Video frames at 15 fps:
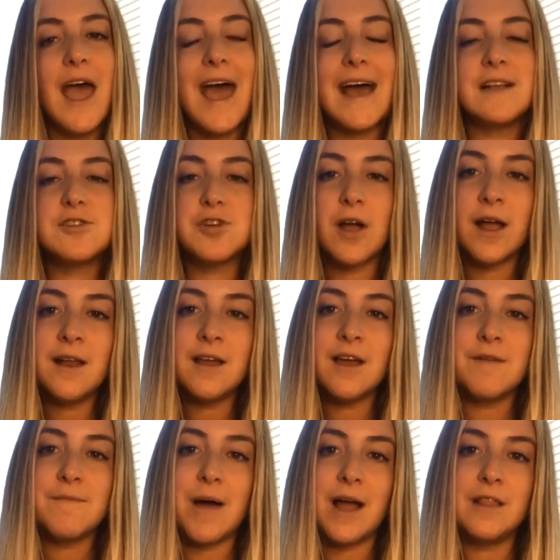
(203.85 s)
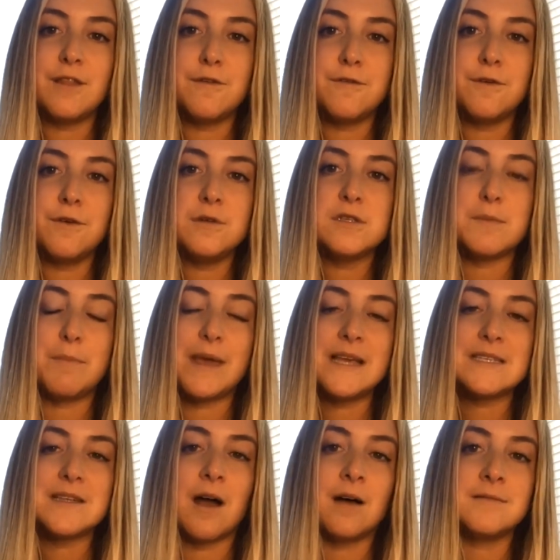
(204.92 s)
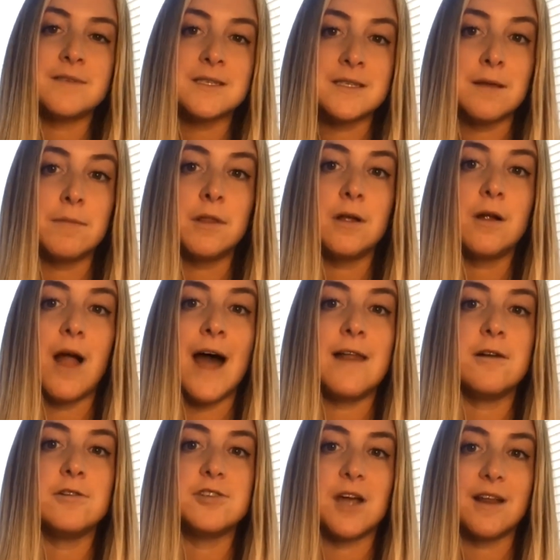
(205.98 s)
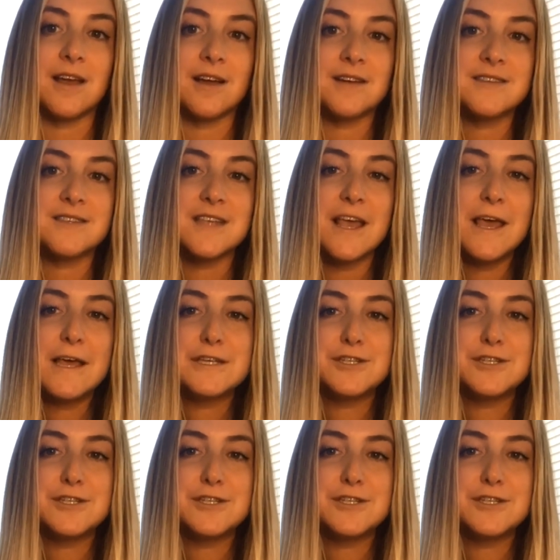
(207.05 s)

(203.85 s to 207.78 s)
and try to combine the foods based on similar energetics.